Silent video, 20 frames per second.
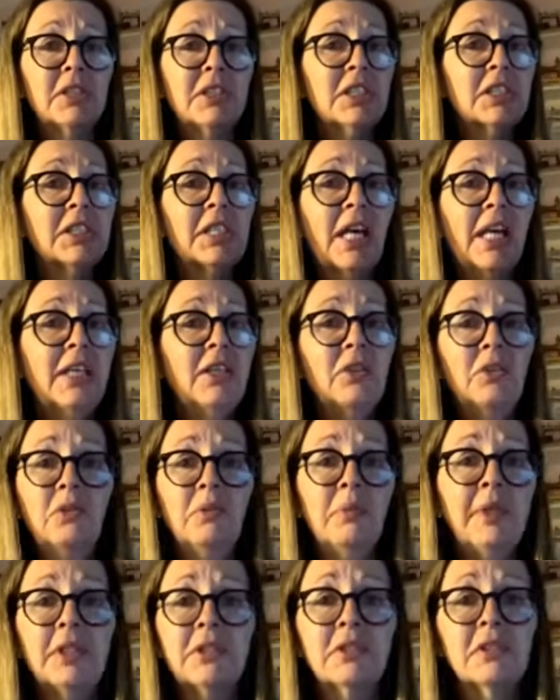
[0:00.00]
Did I know
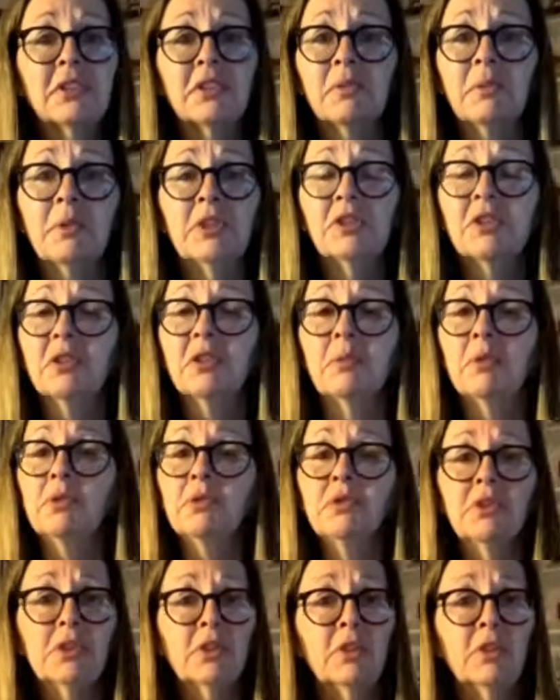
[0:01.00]
where to switch the
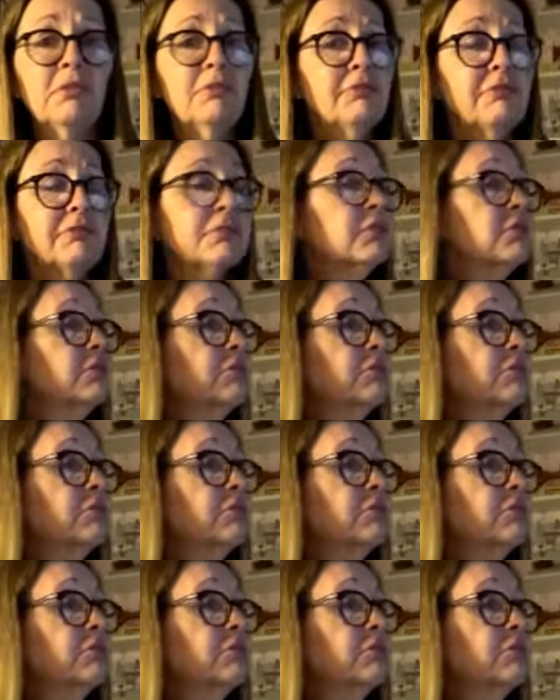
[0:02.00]
water off?